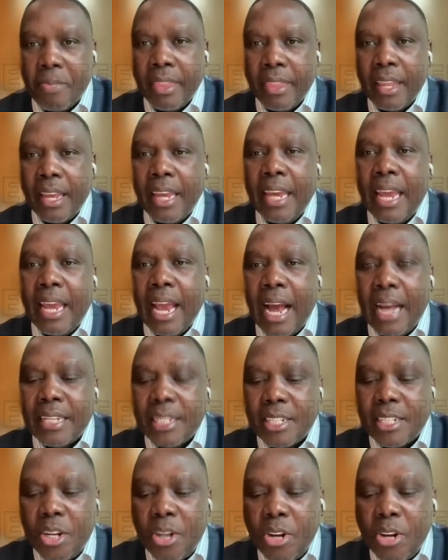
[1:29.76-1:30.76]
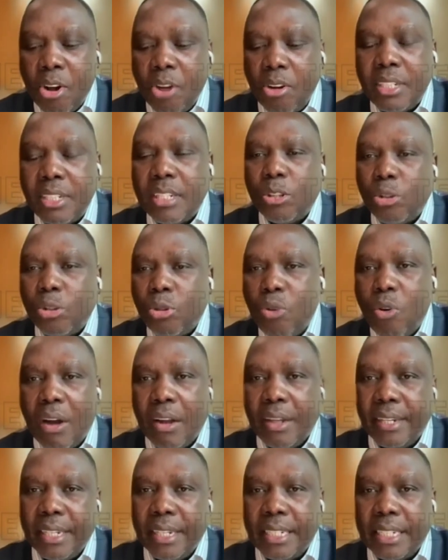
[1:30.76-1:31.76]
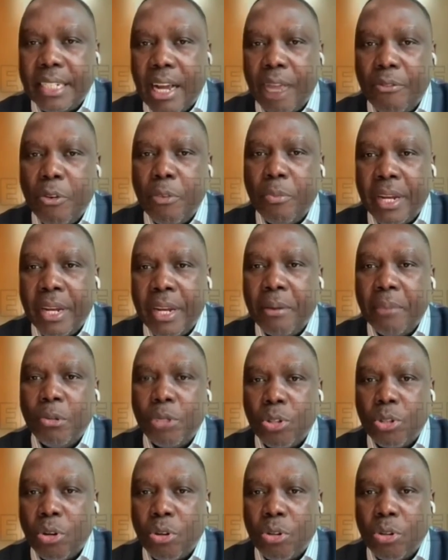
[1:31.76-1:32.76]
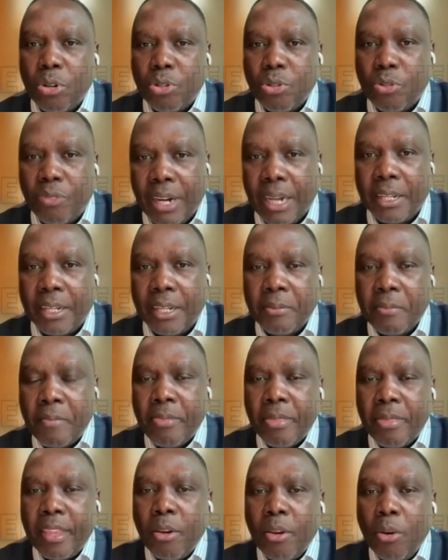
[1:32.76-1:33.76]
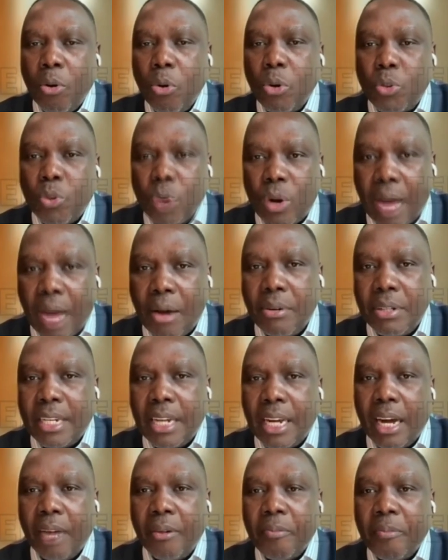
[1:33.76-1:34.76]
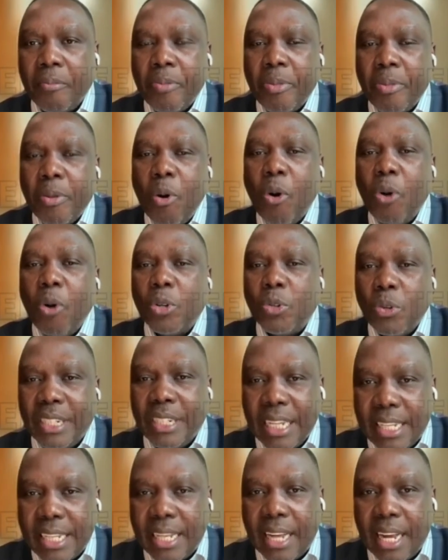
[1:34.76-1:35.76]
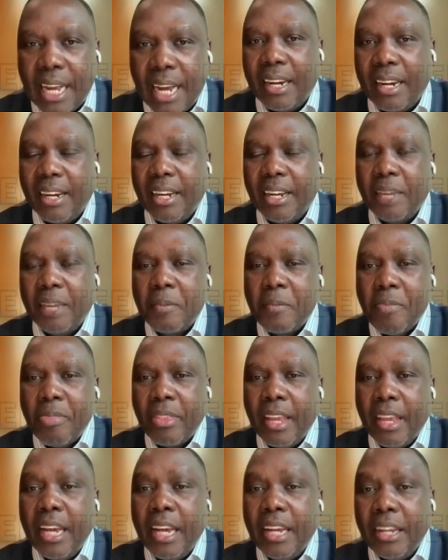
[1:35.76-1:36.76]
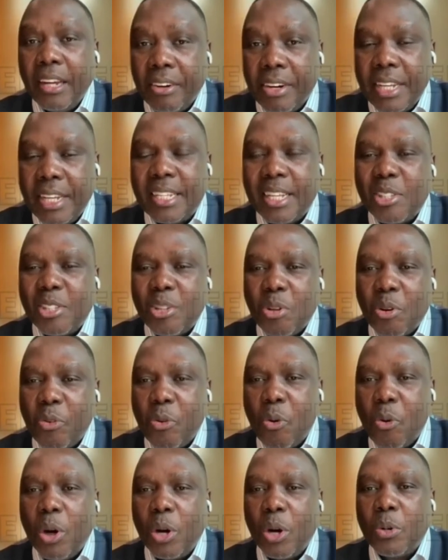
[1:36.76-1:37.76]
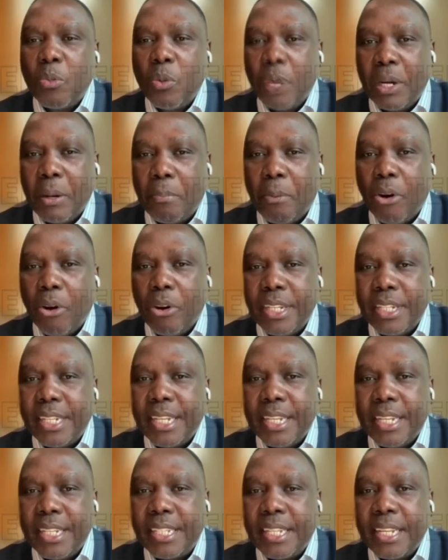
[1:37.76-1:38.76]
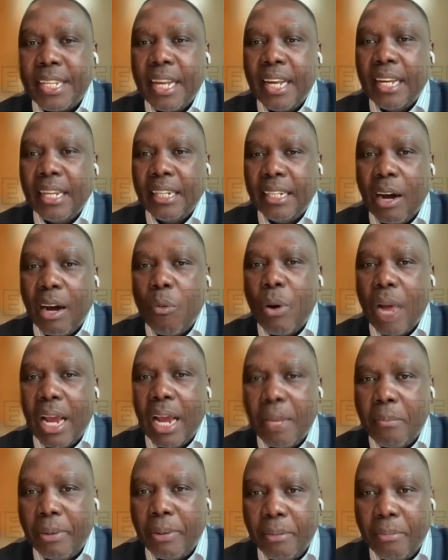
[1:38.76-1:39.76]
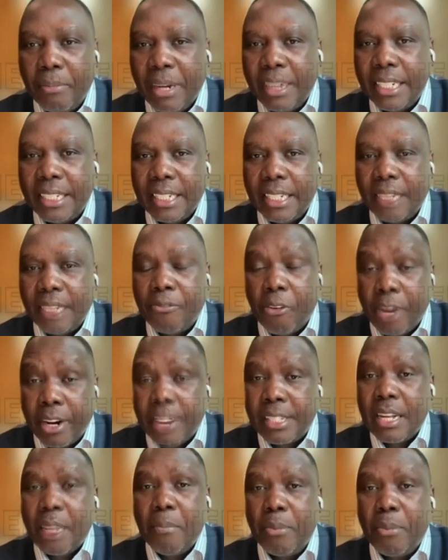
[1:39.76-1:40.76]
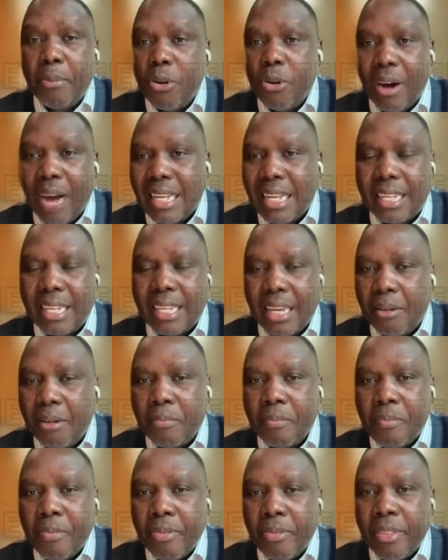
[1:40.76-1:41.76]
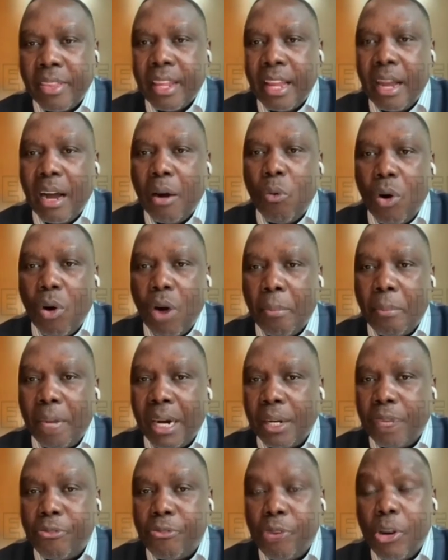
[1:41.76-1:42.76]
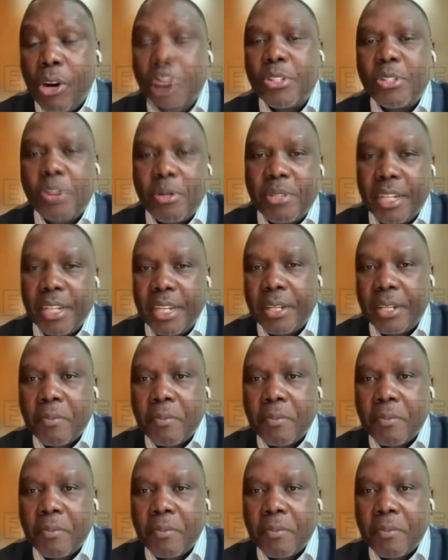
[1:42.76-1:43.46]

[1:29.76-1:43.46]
He has not, throughout the interview, been able to controvert or to counter or to disagree in the real sense of the word with the policies that we are implementing. For example, you ask him about fuel subsidy.